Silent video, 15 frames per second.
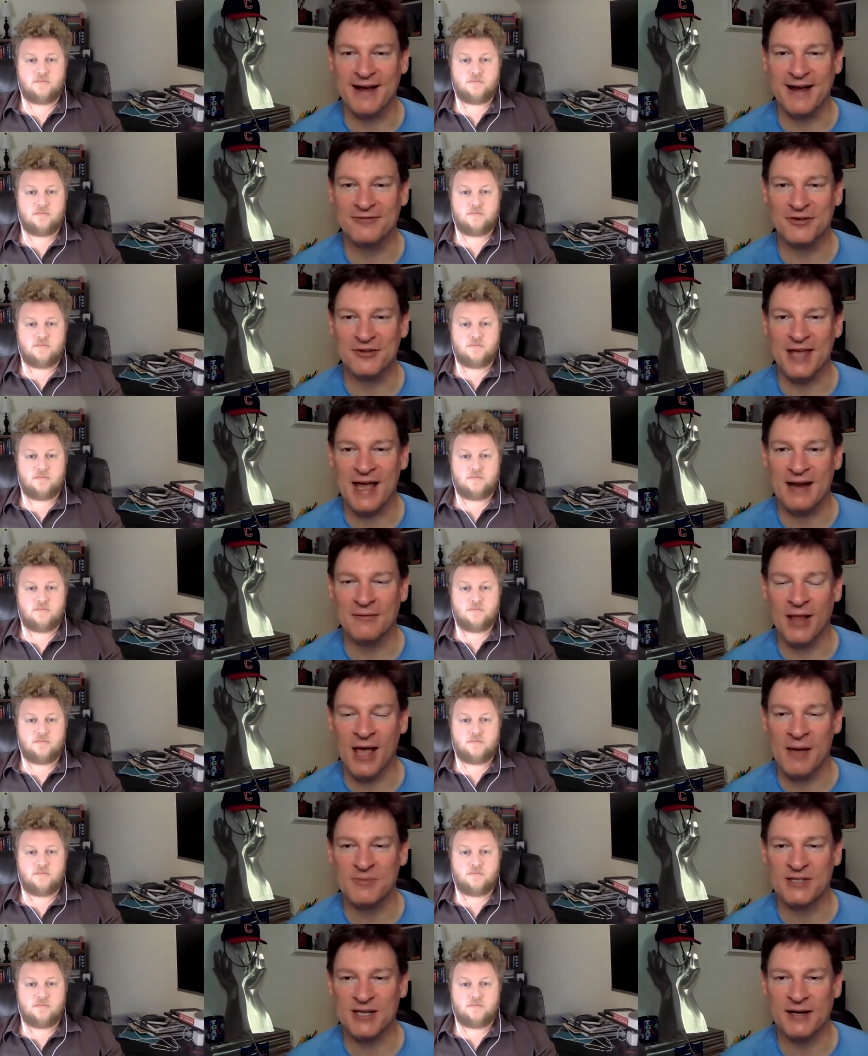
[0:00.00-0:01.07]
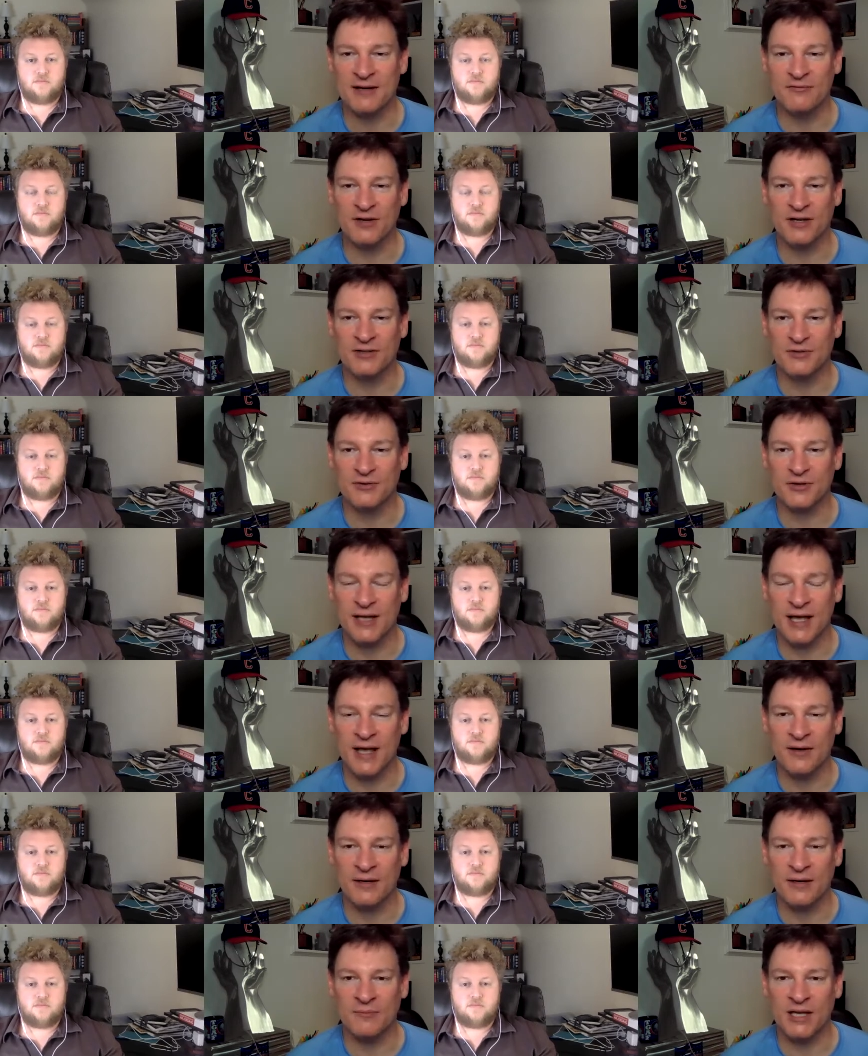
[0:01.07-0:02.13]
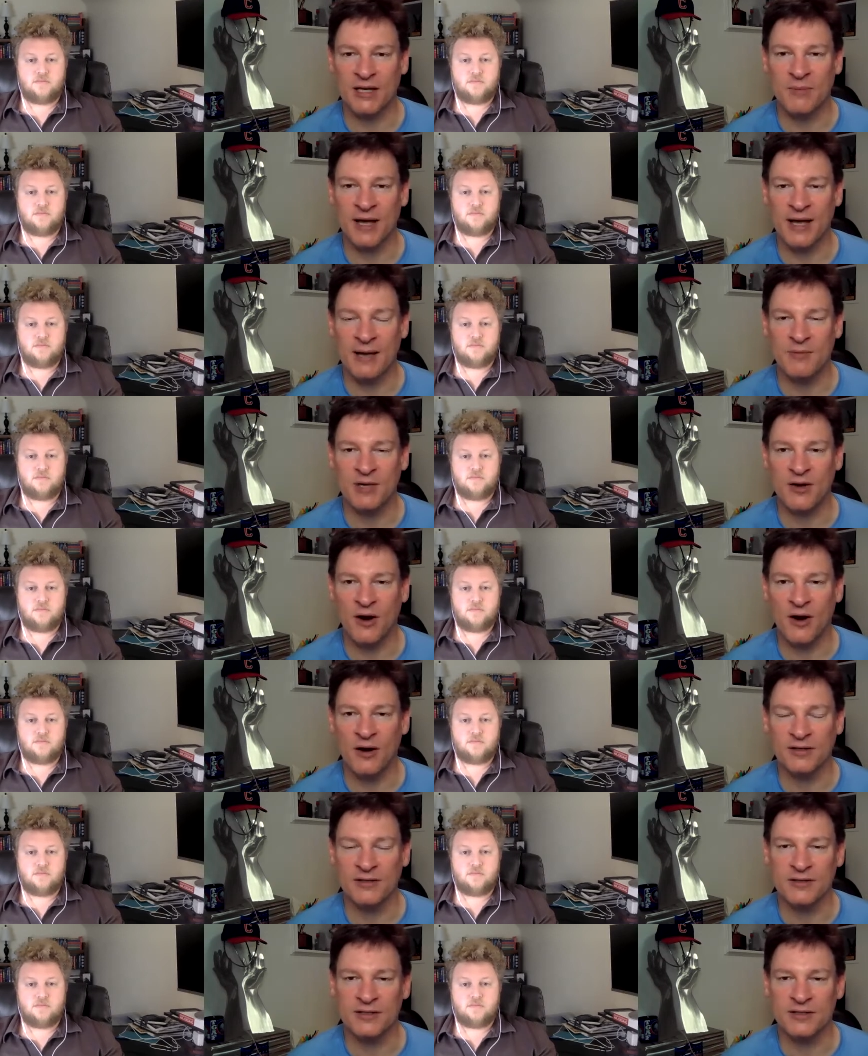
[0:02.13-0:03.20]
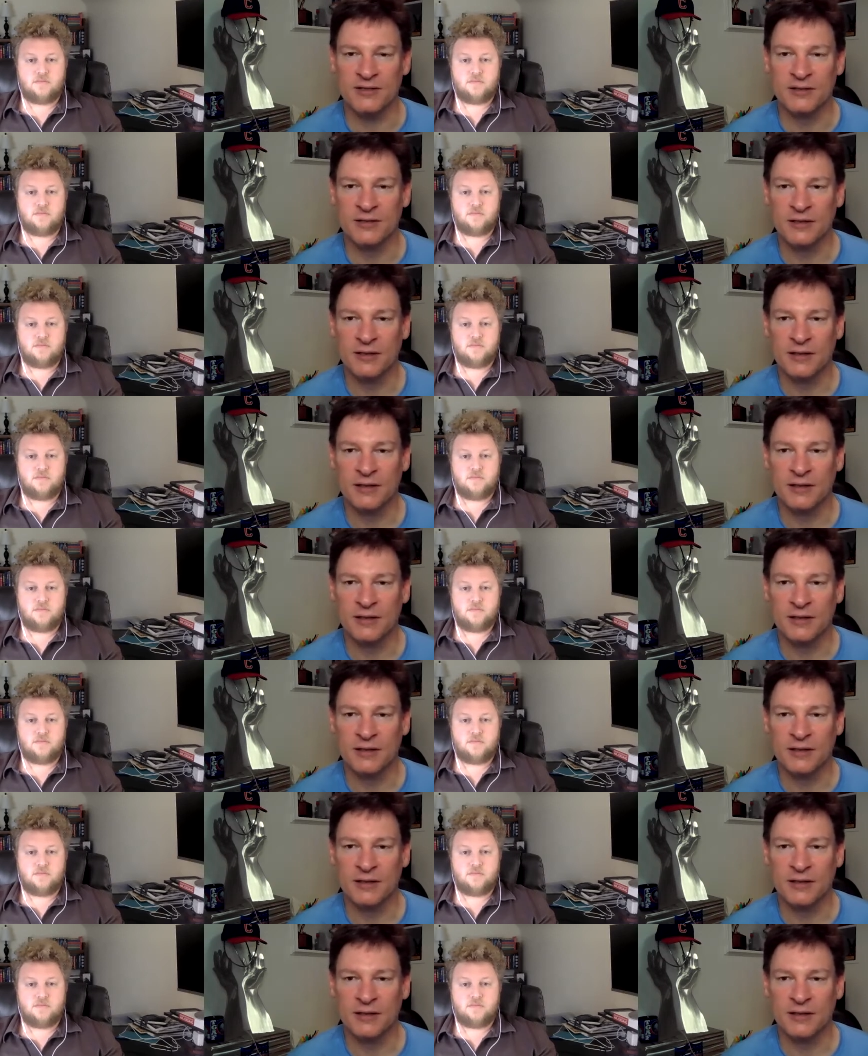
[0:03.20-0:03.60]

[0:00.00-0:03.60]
Speaker 1: after that lopsided victory down in, in Miami Gardens.